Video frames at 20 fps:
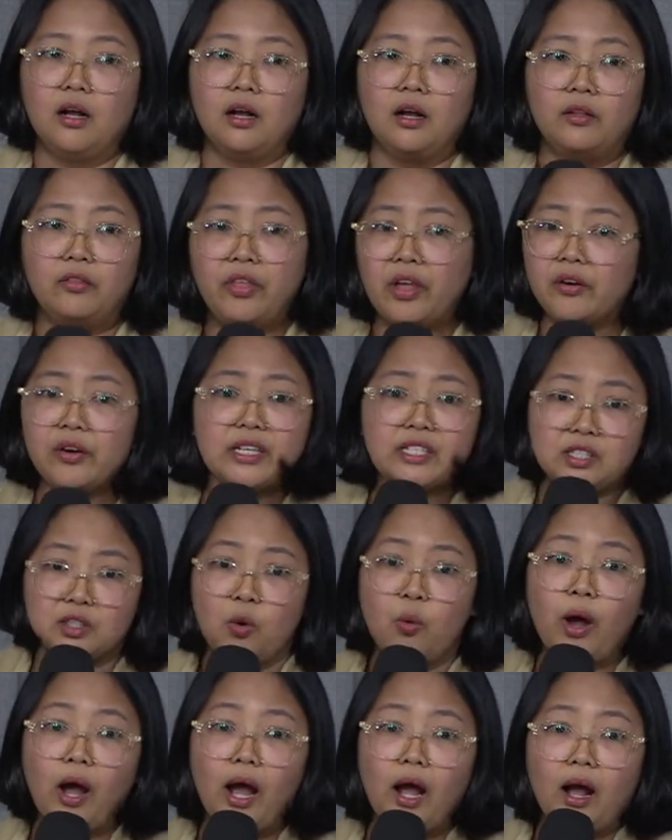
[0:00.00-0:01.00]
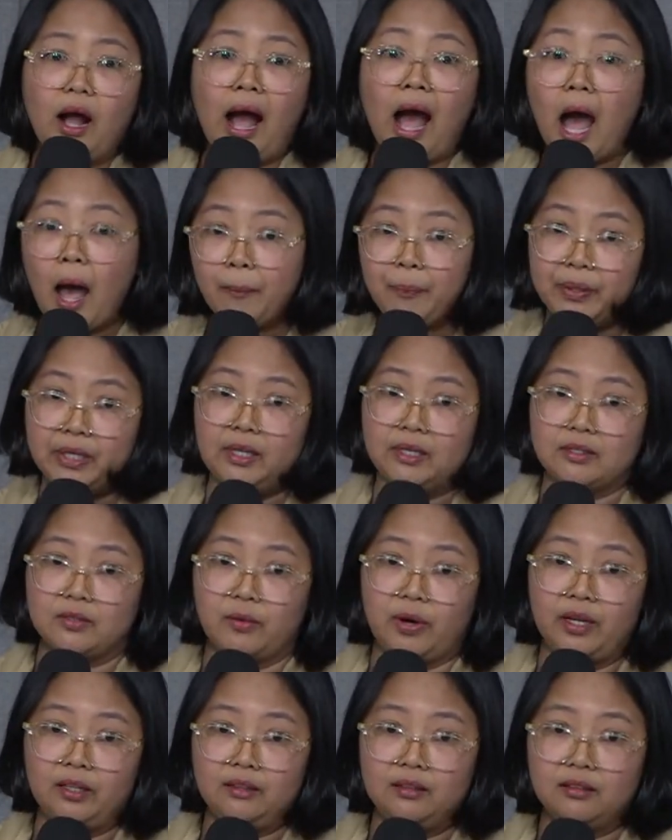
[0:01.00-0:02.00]
there is no happiness,
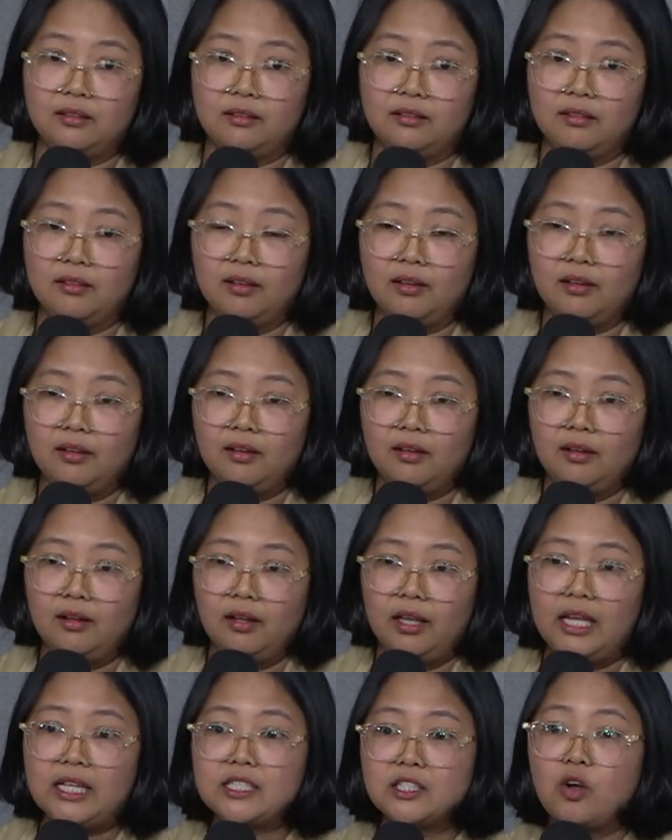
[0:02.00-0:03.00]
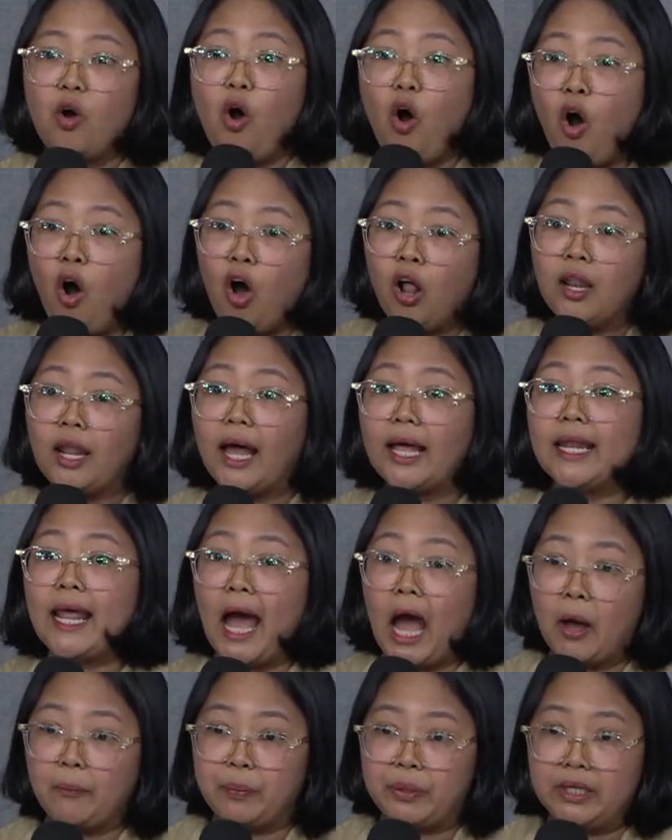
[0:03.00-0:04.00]
right? It's all
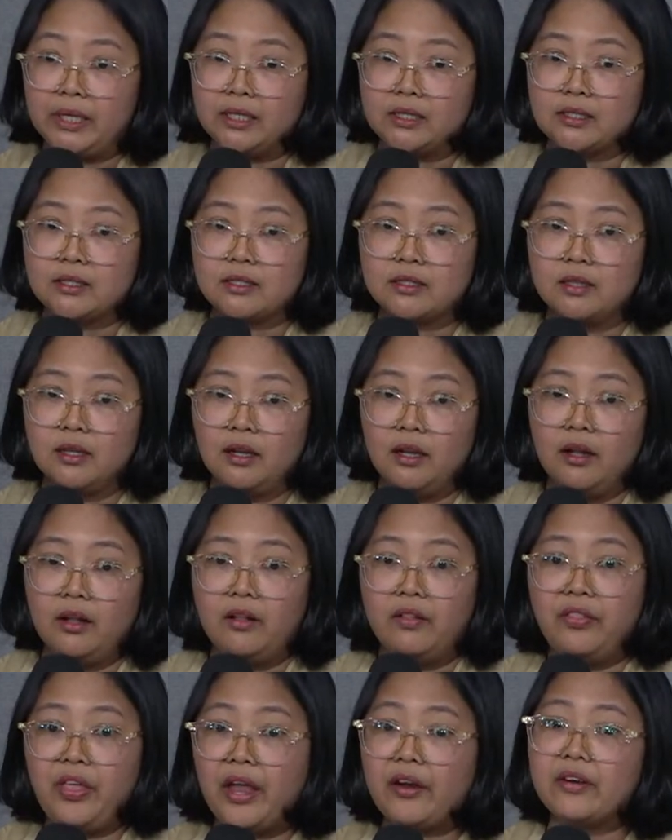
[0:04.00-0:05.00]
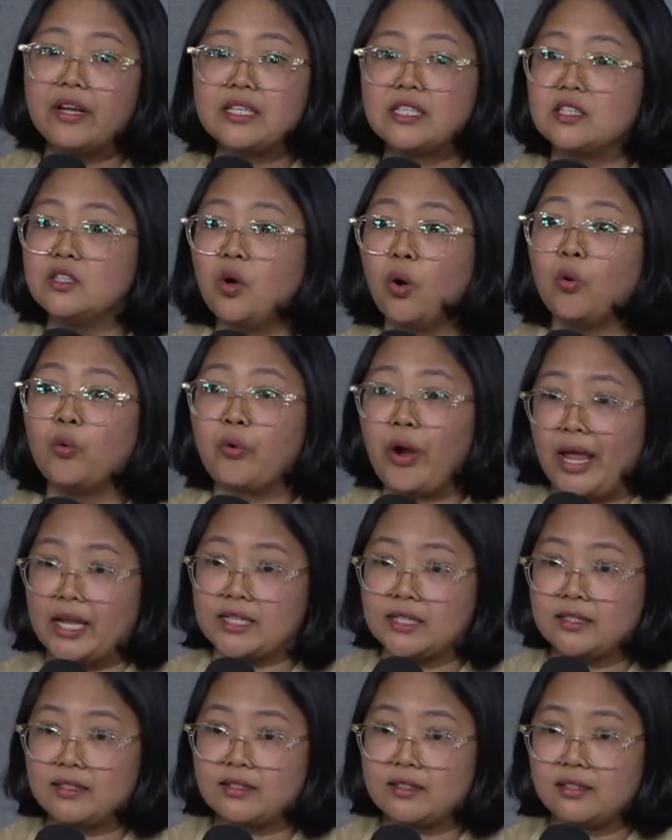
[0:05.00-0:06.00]
unhappiness. There is no
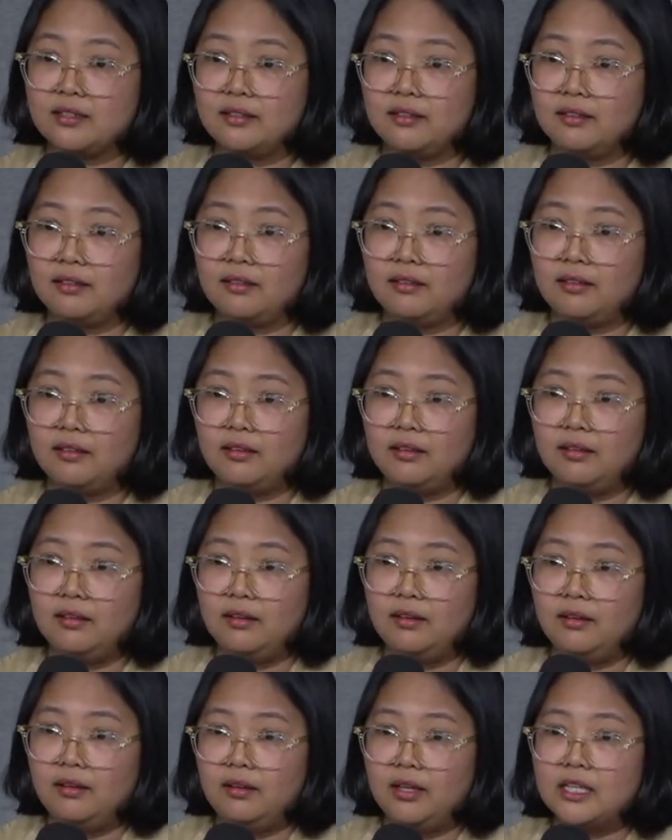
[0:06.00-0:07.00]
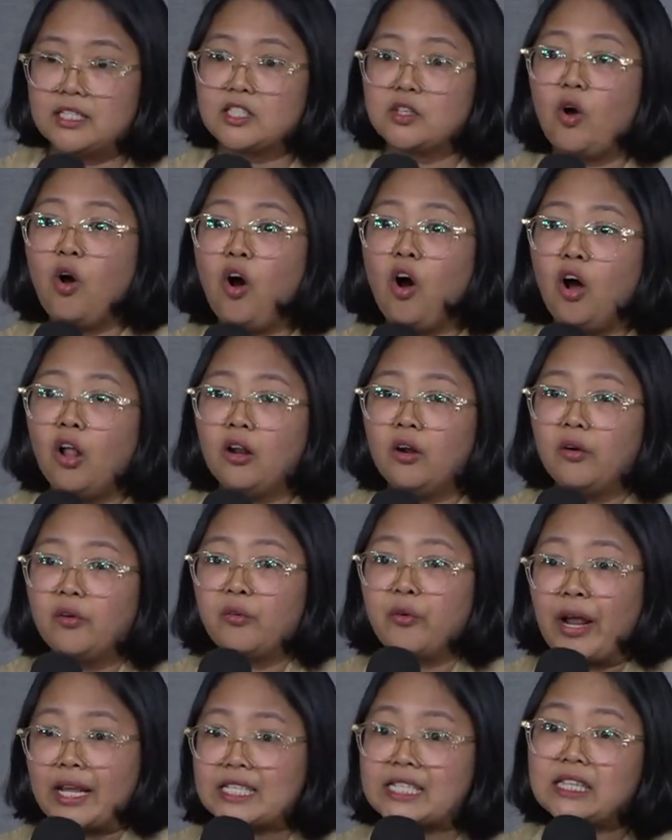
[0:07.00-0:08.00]
rest. It's all
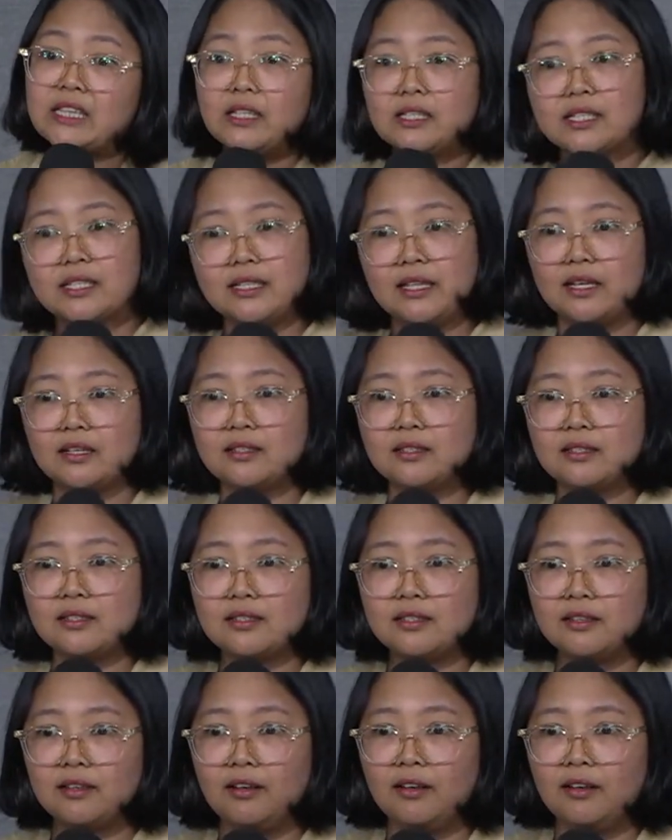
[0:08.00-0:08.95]
restlessness.